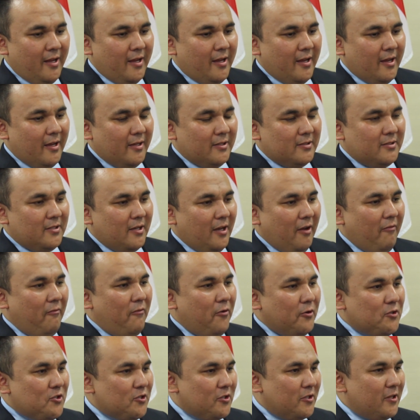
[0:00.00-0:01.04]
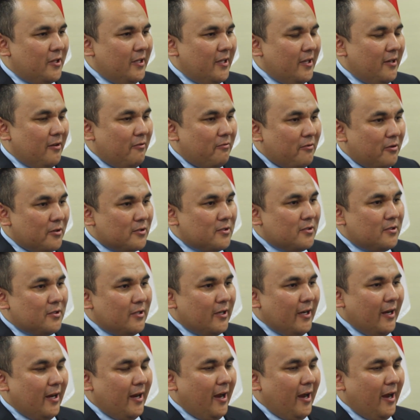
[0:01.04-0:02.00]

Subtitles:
And unfortunately, of course,